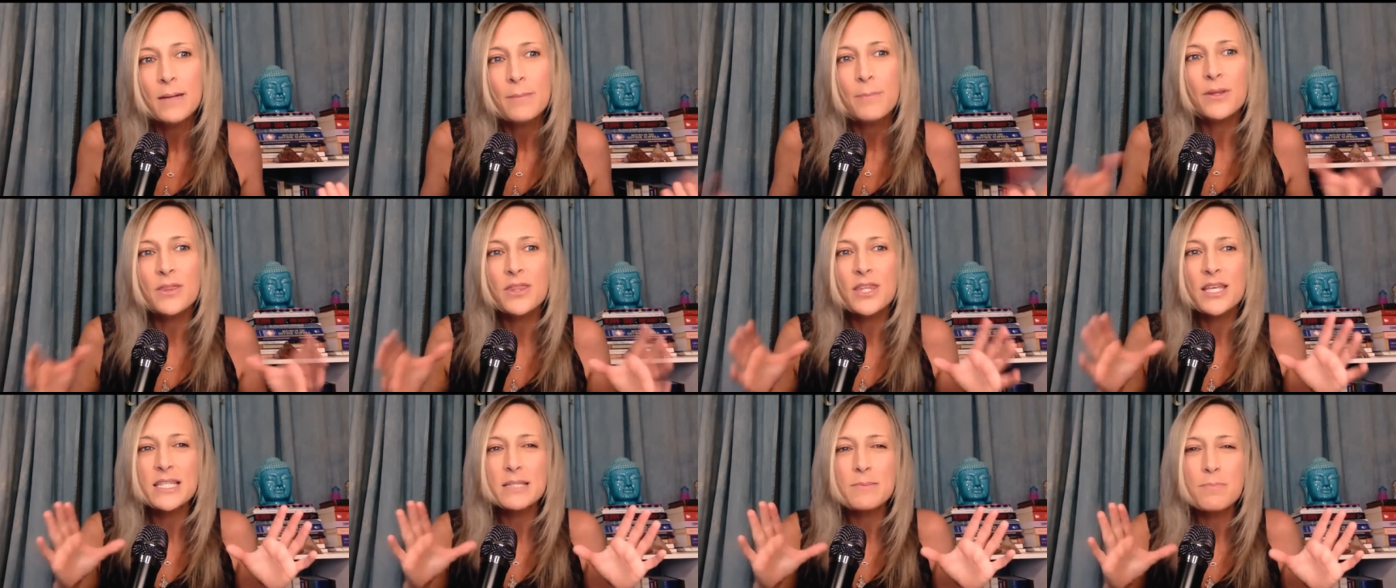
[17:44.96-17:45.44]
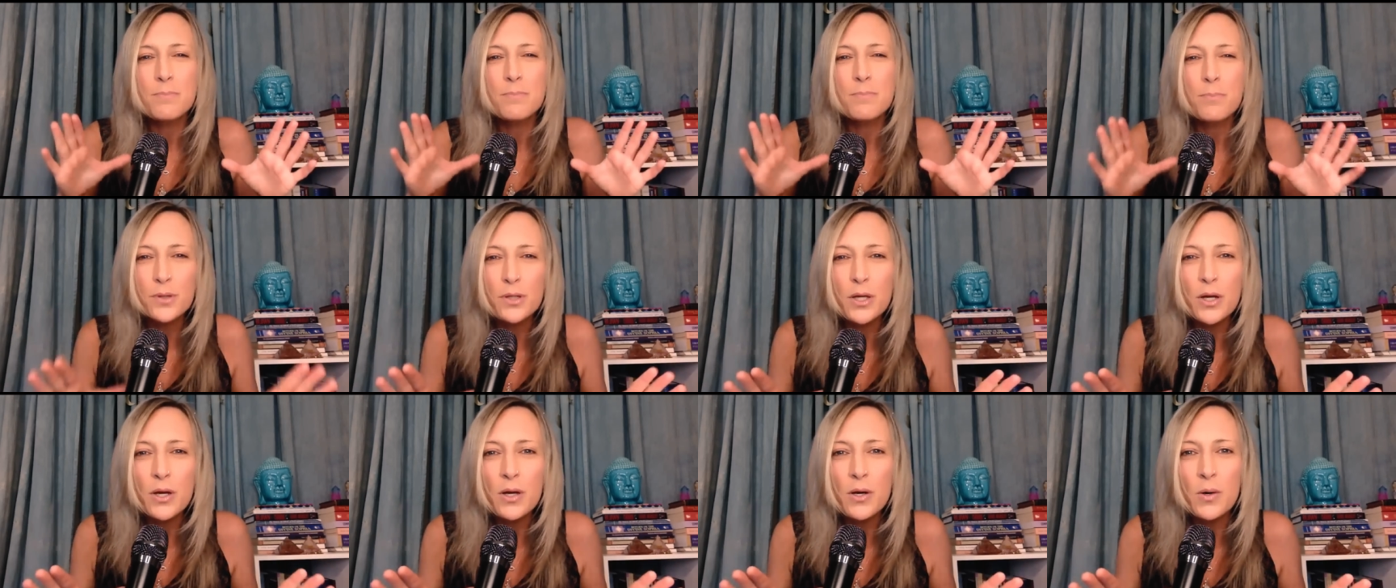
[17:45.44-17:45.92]
But this
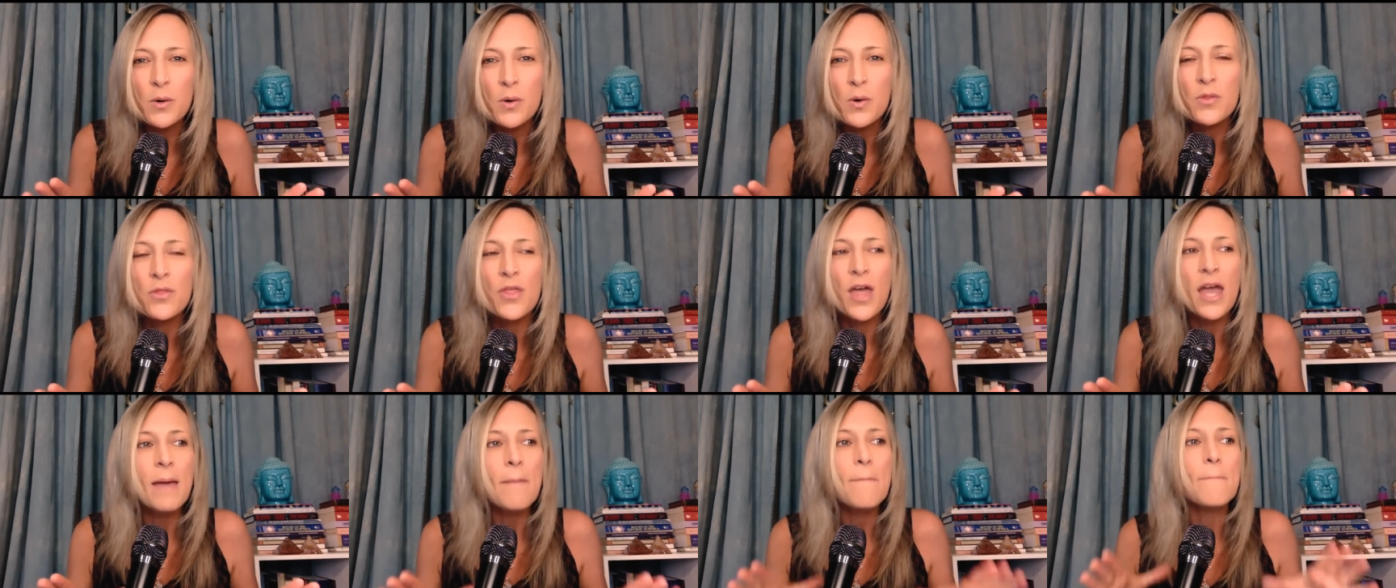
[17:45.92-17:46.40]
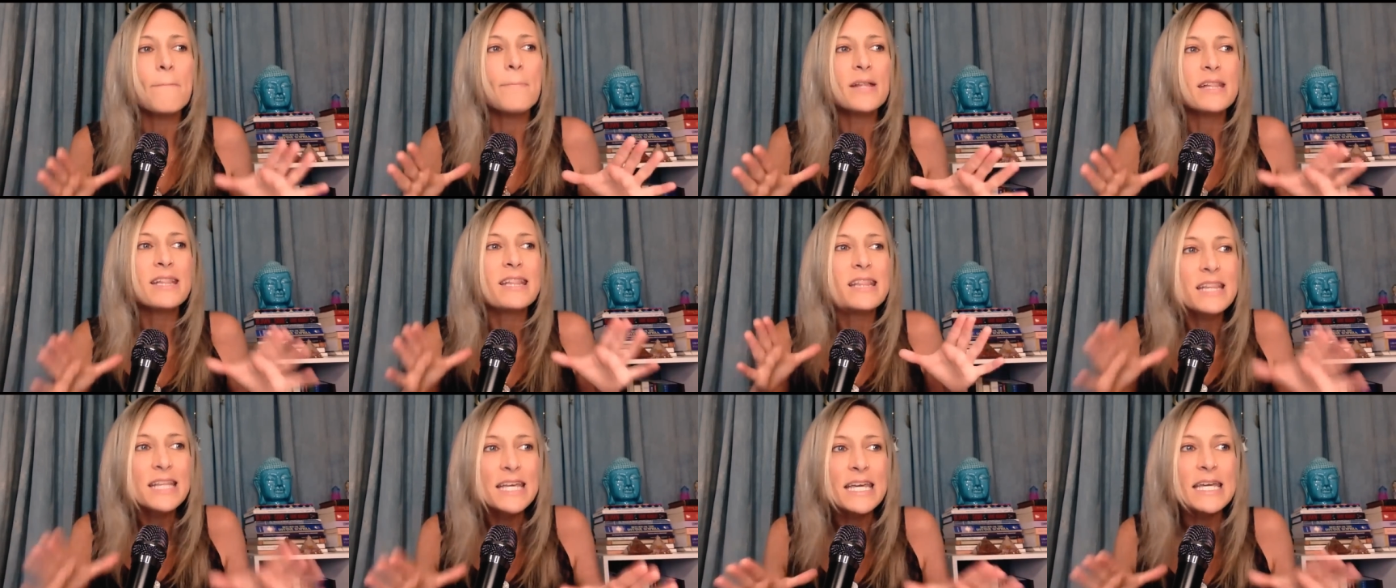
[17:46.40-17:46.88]
blue, they
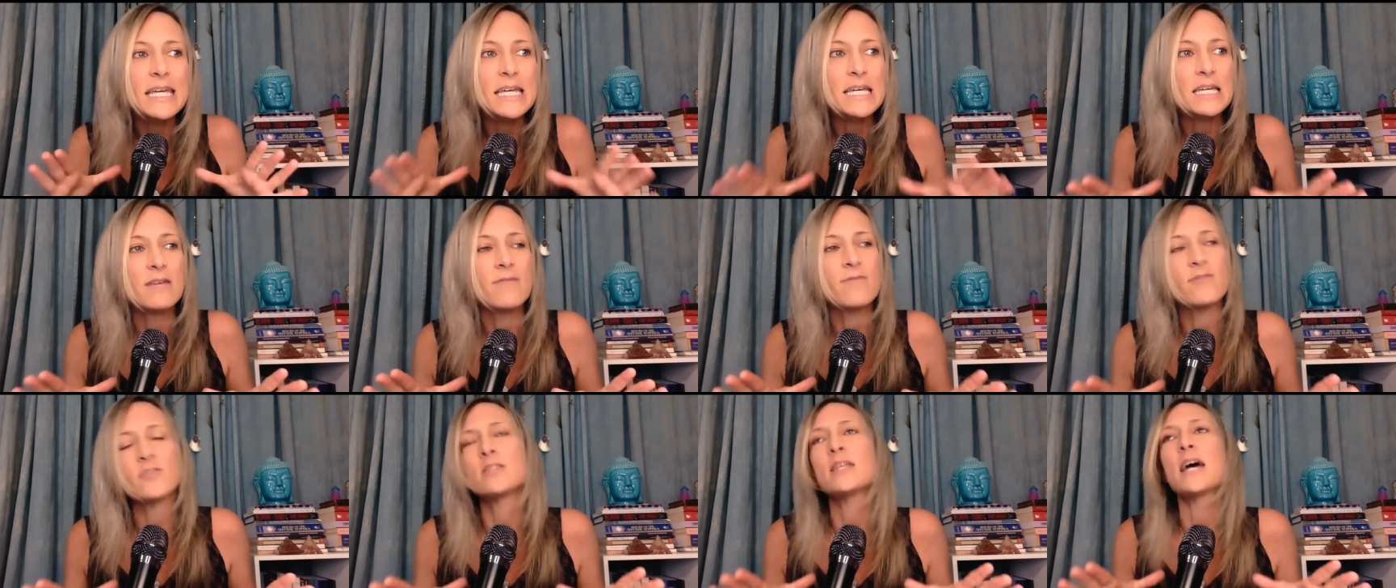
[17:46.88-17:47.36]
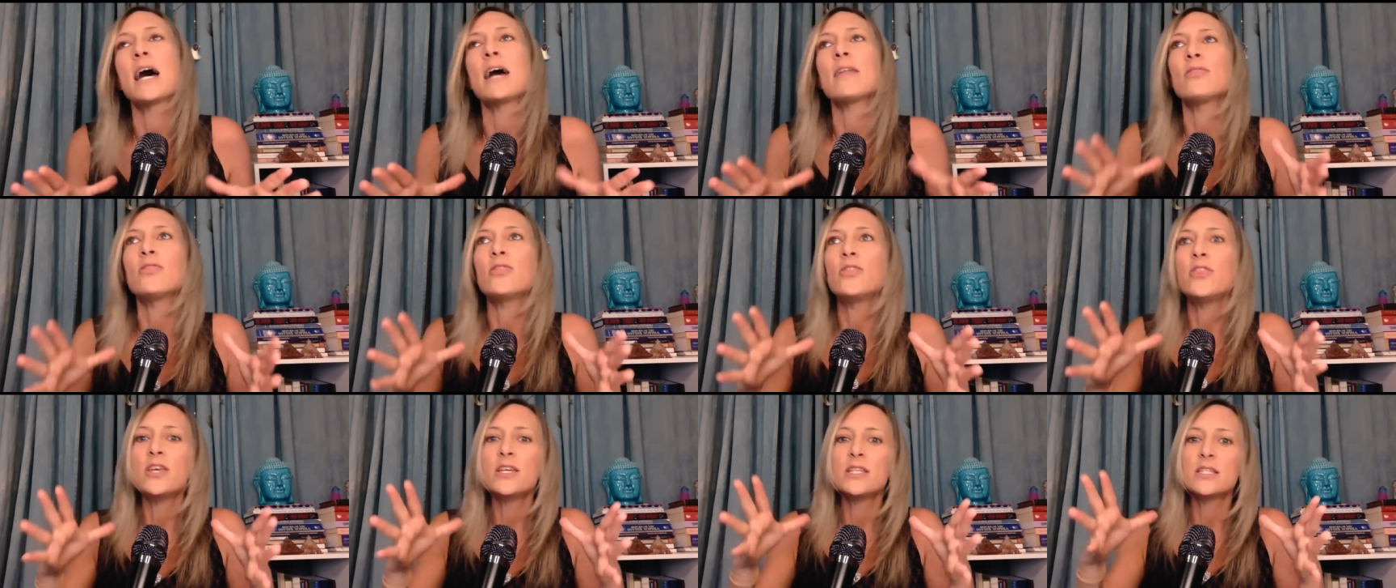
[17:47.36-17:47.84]
believed
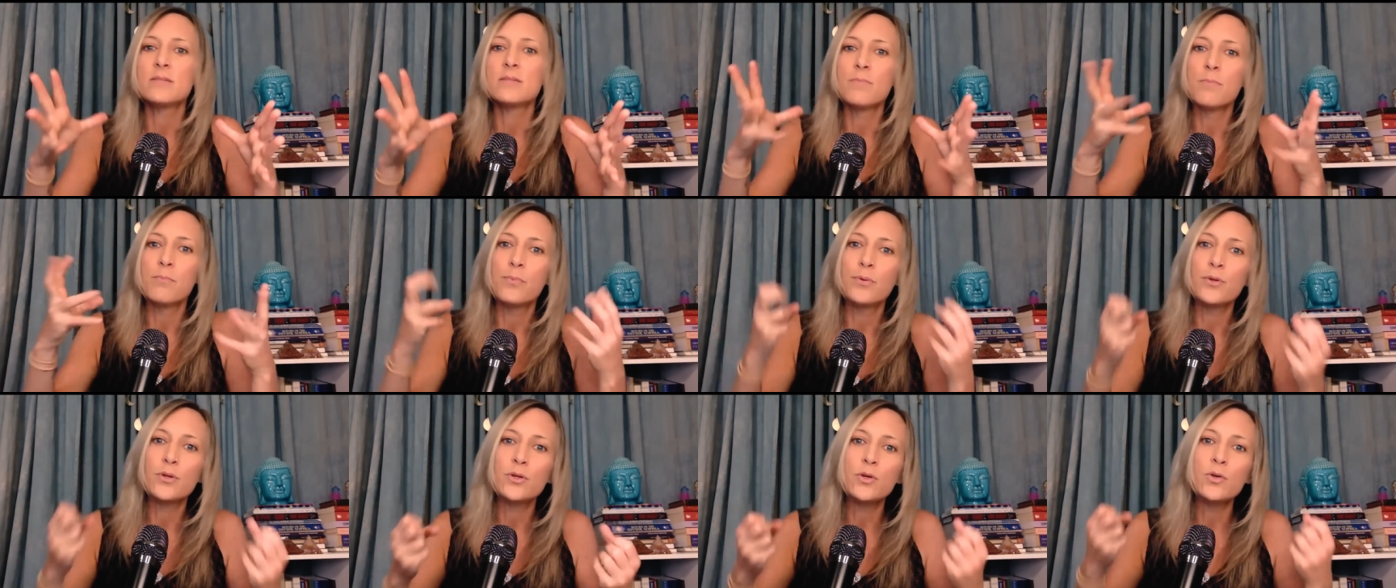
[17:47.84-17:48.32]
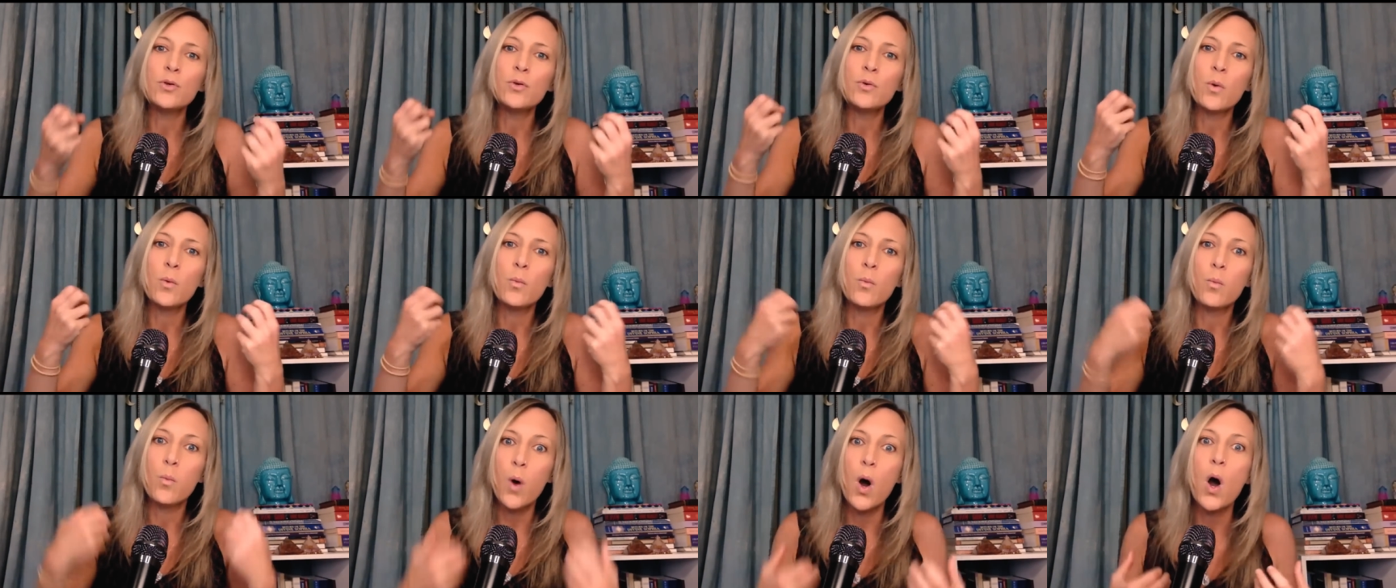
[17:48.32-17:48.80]
that this
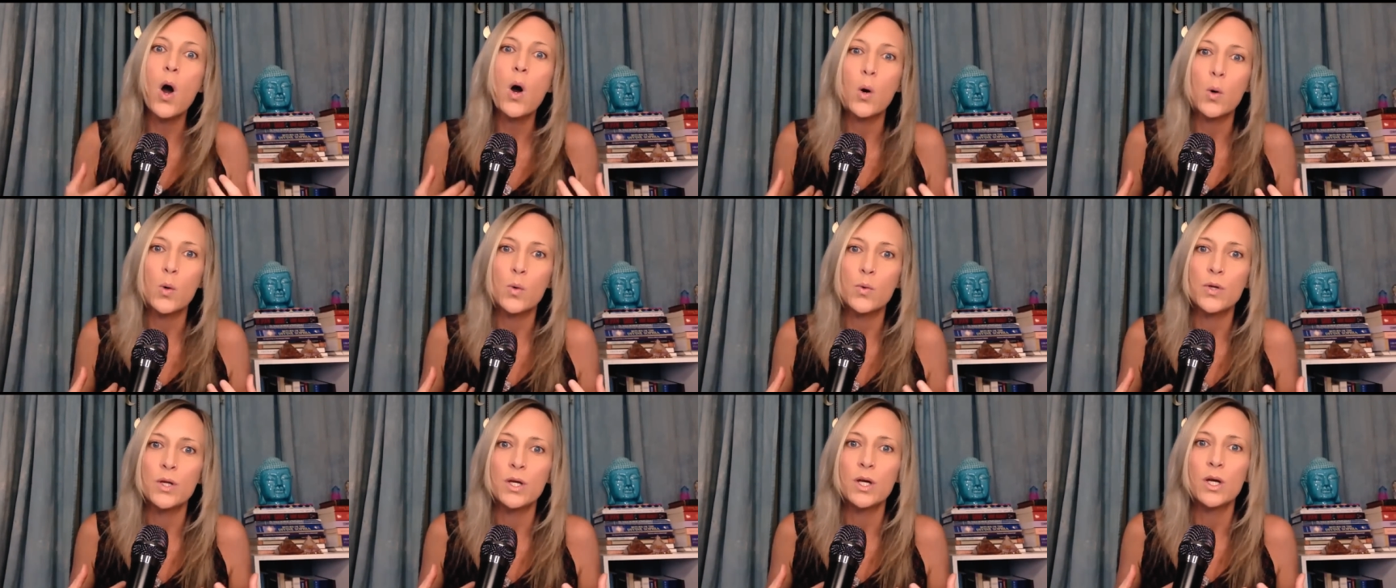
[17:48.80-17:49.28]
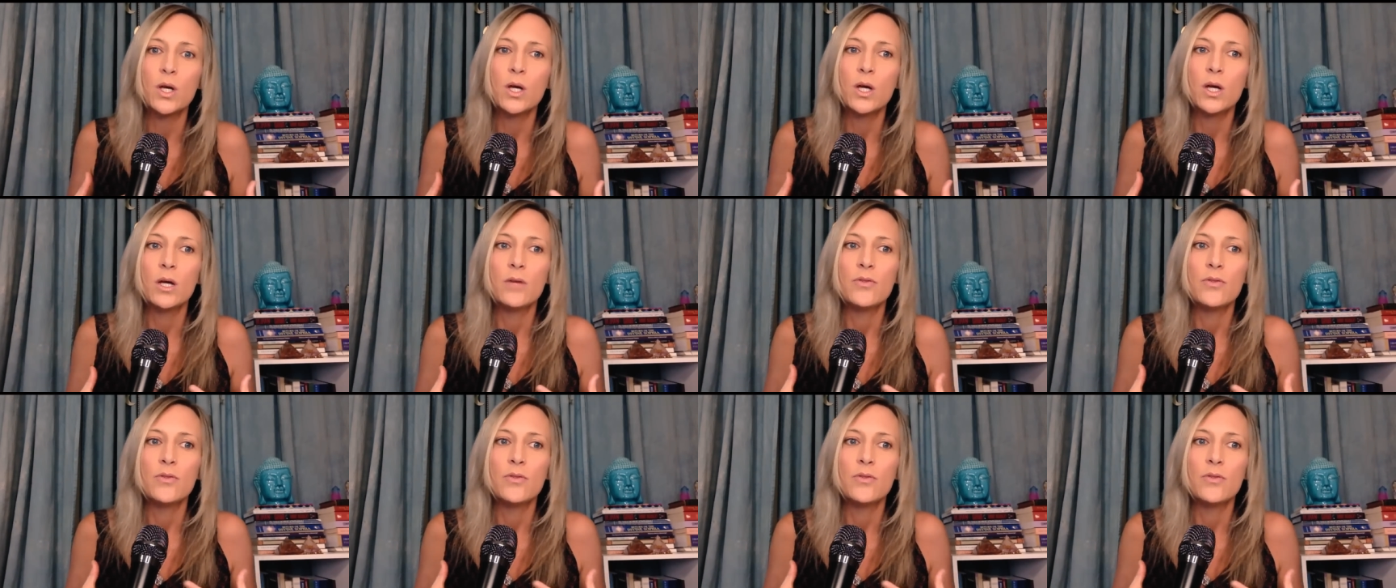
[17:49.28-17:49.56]
blue woad,